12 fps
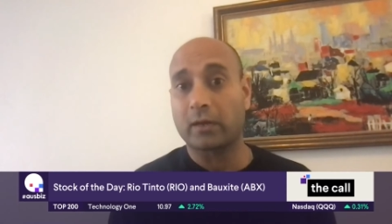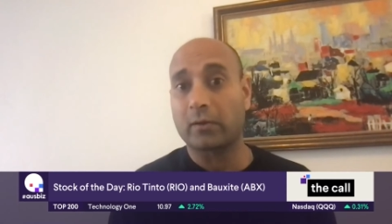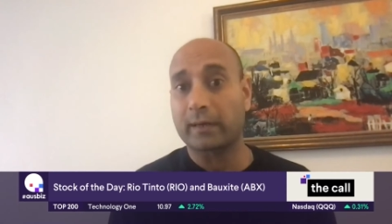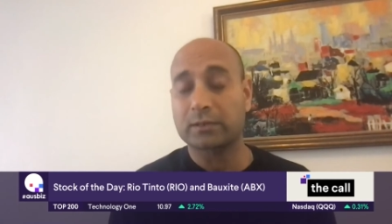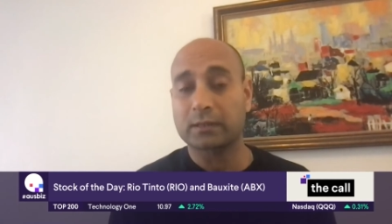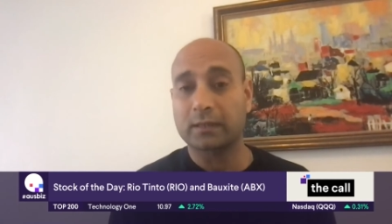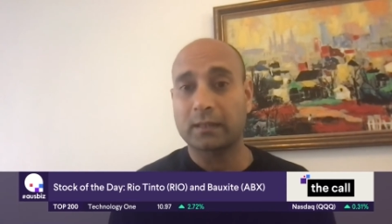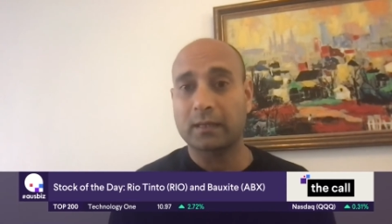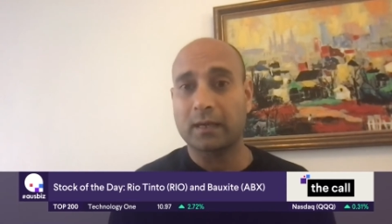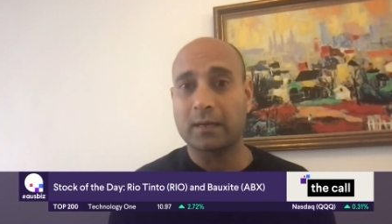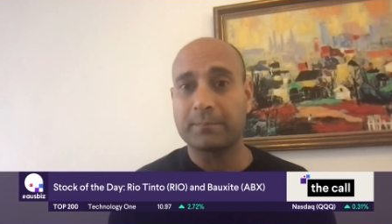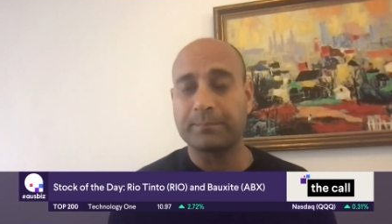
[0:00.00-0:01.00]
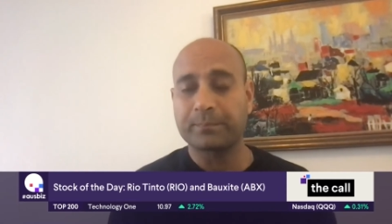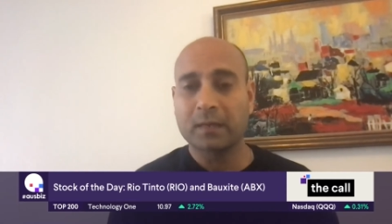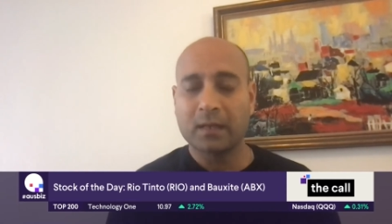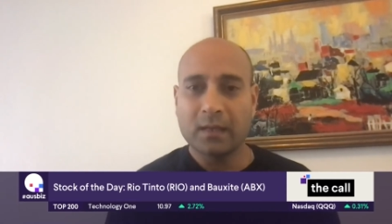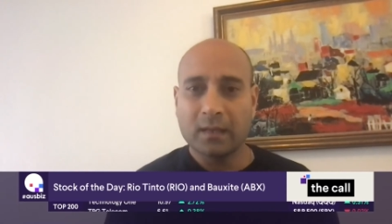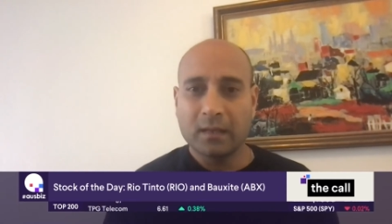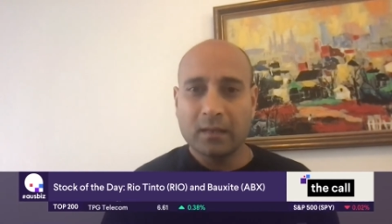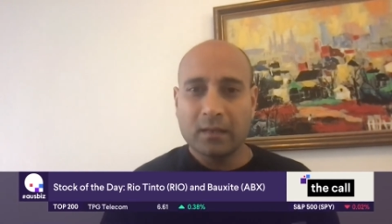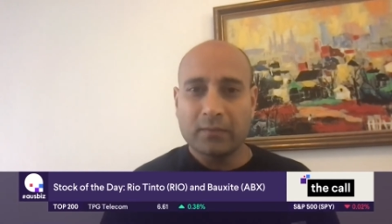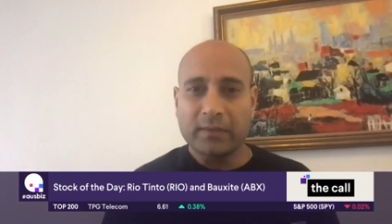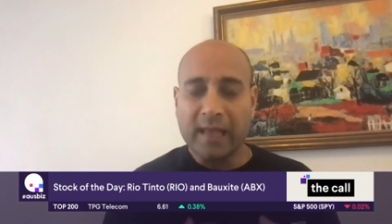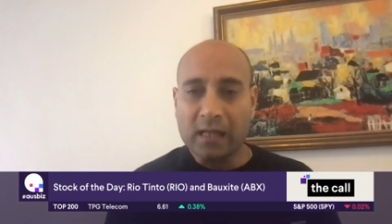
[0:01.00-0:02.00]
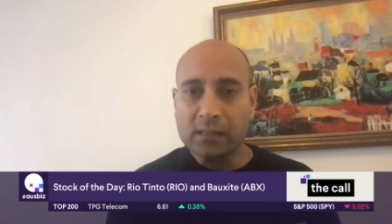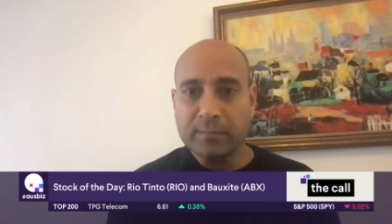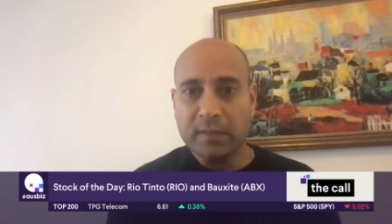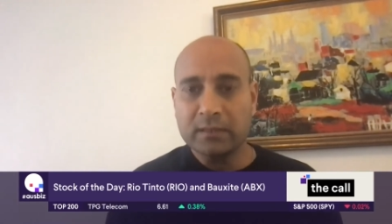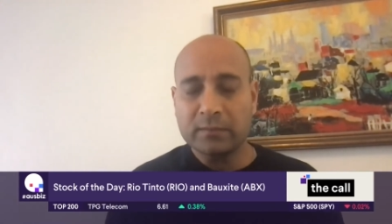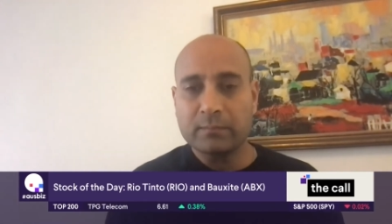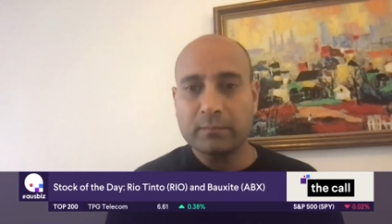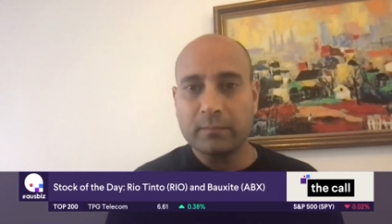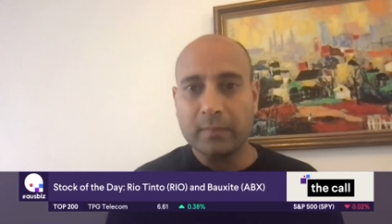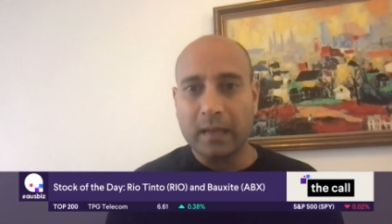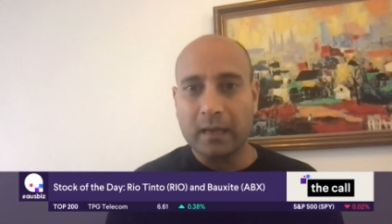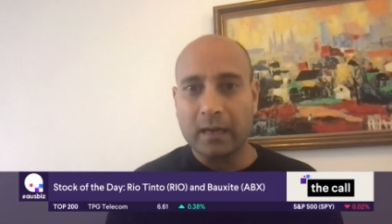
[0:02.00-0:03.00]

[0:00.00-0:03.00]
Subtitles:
Rio, actually. The aluminium